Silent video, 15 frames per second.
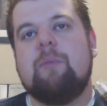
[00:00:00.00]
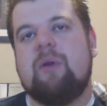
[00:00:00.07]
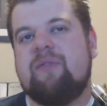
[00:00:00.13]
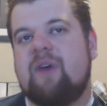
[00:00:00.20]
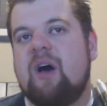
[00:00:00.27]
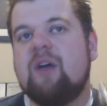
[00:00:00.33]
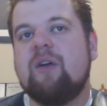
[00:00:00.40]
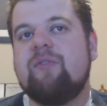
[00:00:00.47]
But
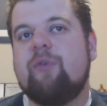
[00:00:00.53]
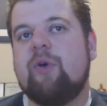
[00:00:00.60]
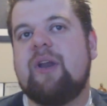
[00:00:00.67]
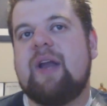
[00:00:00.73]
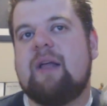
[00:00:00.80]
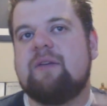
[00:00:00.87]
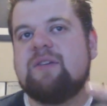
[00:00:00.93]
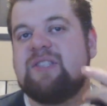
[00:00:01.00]
if
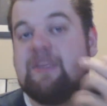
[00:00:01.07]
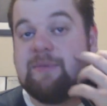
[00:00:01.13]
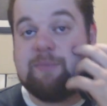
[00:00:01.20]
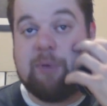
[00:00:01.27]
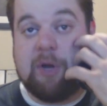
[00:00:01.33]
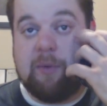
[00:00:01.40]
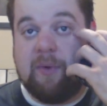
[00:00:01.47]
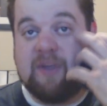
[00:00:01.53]
$140 seems
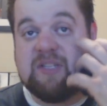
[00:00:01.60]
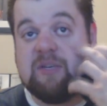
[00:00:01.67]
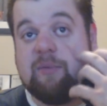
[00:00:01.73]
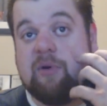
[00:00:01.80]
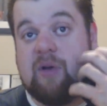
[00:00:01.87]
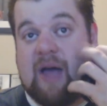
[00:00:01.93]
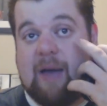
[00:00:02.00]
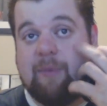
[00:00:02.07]
pretty
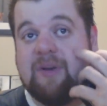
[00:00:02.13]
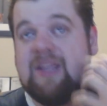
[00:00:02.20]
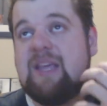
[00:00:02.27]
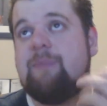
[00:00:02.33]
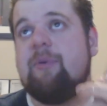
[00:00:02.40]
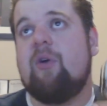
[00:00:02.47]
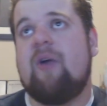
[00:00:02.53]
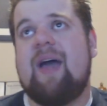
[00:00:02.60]
reasonable, I would
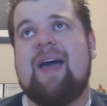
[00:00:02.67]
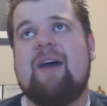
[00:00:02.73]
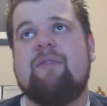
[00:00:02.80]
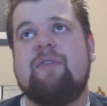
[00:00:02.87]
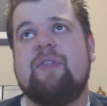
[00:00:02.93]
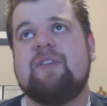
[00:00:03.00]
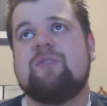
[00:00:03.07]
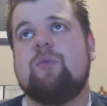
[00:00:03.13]
keep your eye
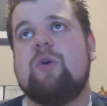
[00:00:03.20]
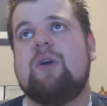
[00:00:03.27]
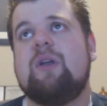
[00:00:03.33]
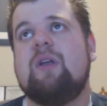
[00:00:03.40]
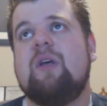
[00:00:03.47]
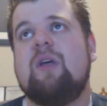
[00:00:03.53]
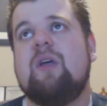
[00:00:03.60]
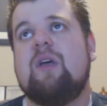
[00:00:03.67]
out for this
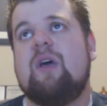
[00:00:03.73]
one.